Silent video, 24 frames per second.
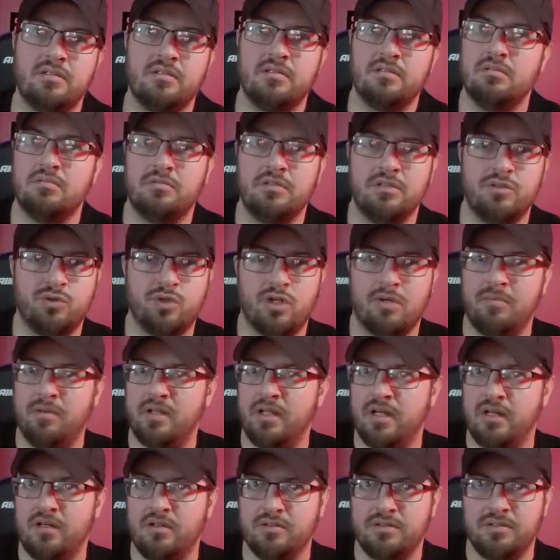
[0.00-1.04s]
the Dremel
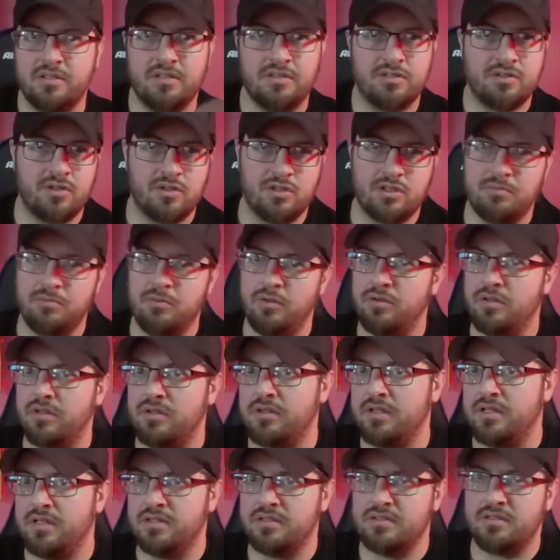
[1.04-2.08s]
out and start smoothing
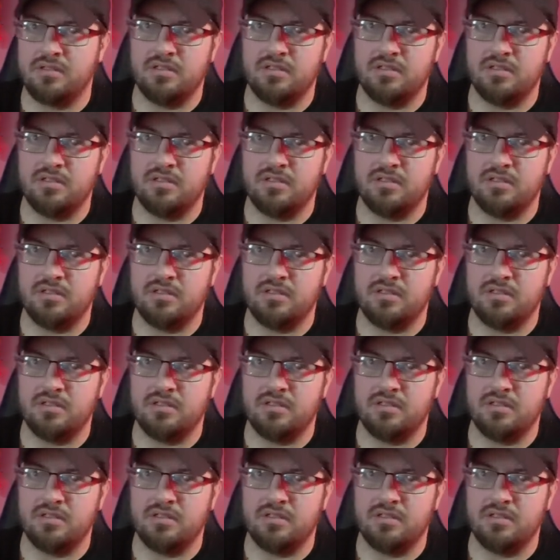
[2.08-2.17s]
things as